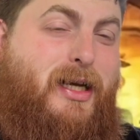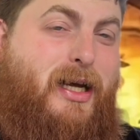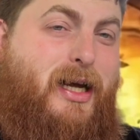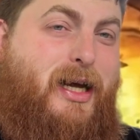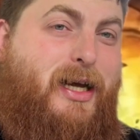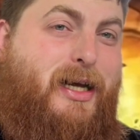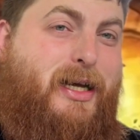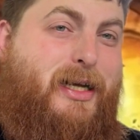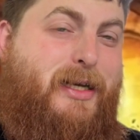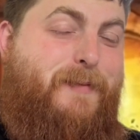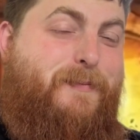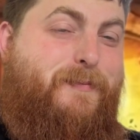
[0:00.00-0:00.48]

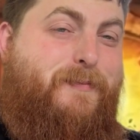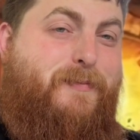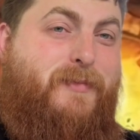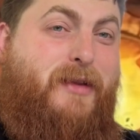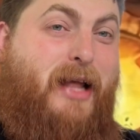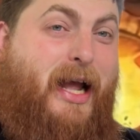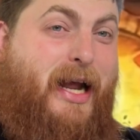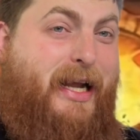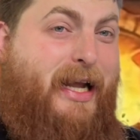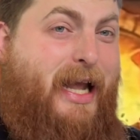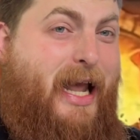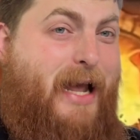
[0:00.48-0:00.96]

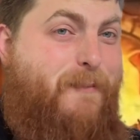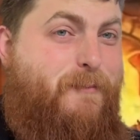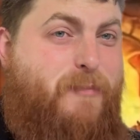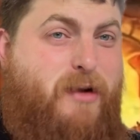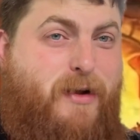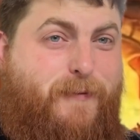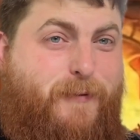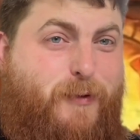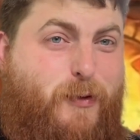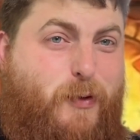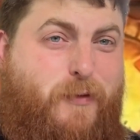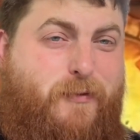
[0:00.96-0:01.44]
That can be a
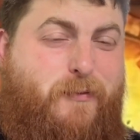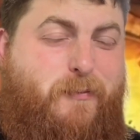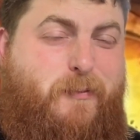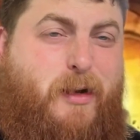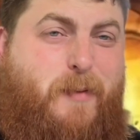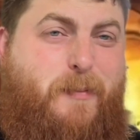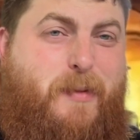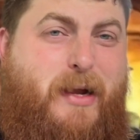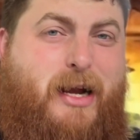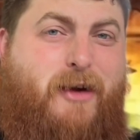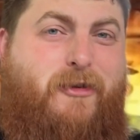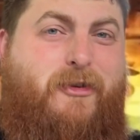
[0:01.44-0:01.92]
flaw for
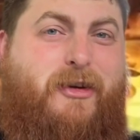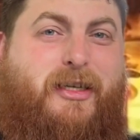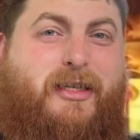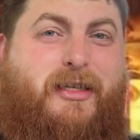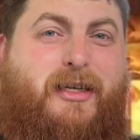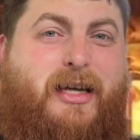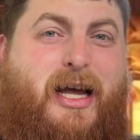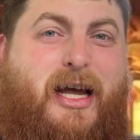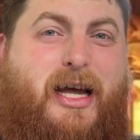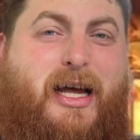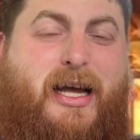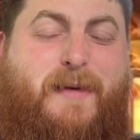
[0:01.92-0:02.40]
Barbarian,
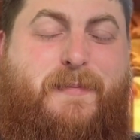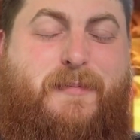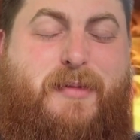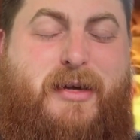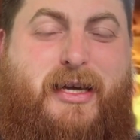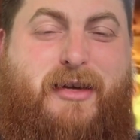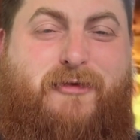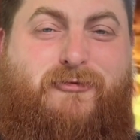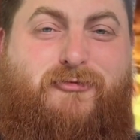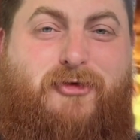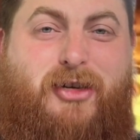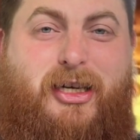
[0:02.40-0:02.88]

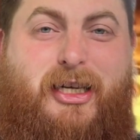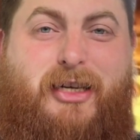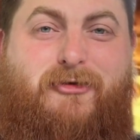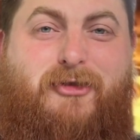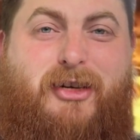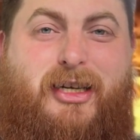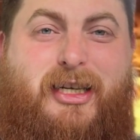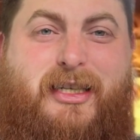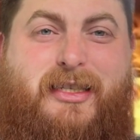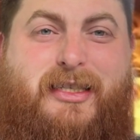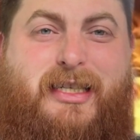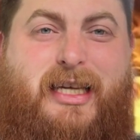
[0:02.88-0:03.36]
being really,
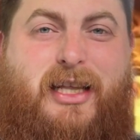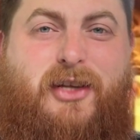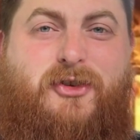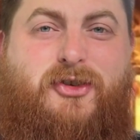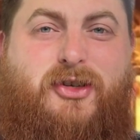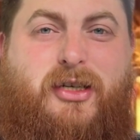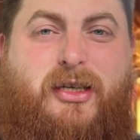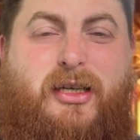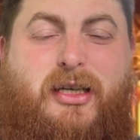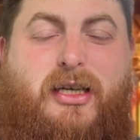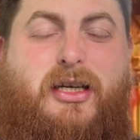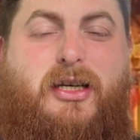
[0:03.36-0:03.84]
really
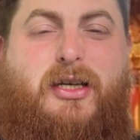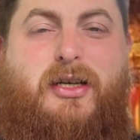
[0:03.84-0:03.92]
intelligent.